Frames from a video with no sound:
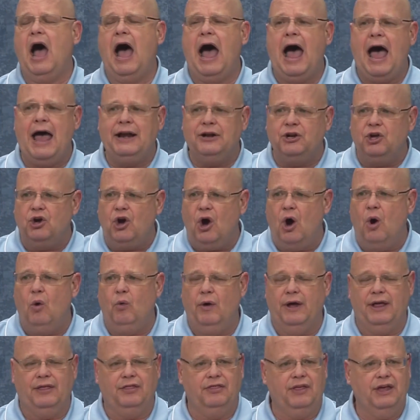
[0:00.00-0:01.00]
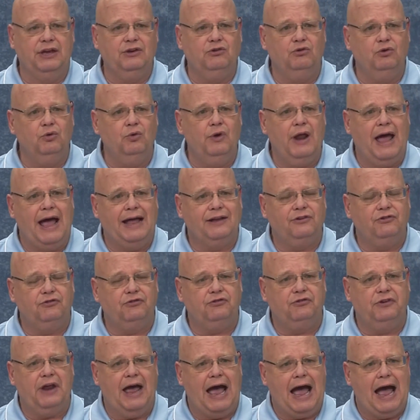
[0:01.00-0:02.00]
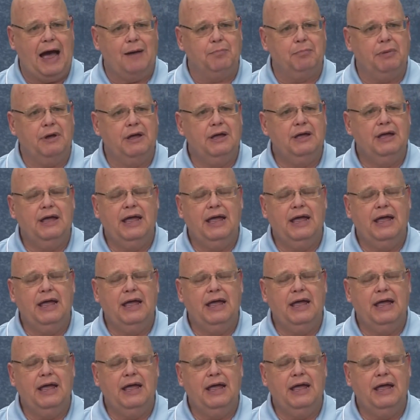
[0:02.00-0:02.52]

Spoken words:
ongoing, they do not stop.